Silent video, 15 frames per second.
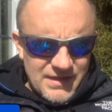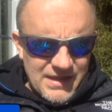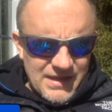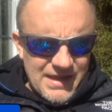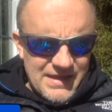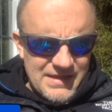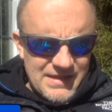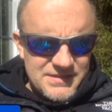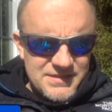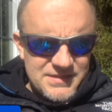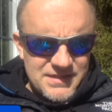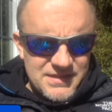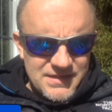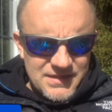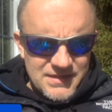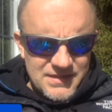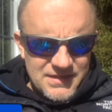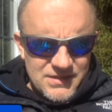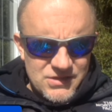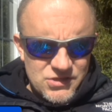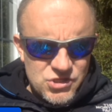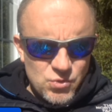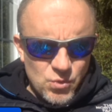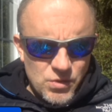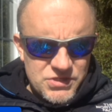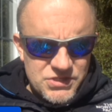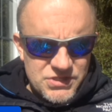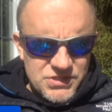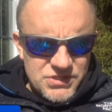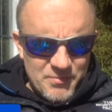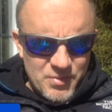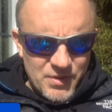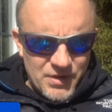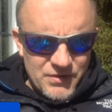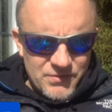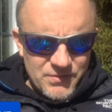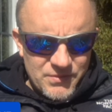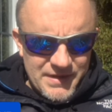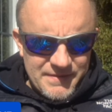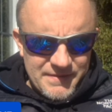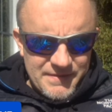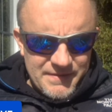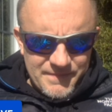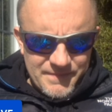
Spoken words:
as George Steinbrenner, right?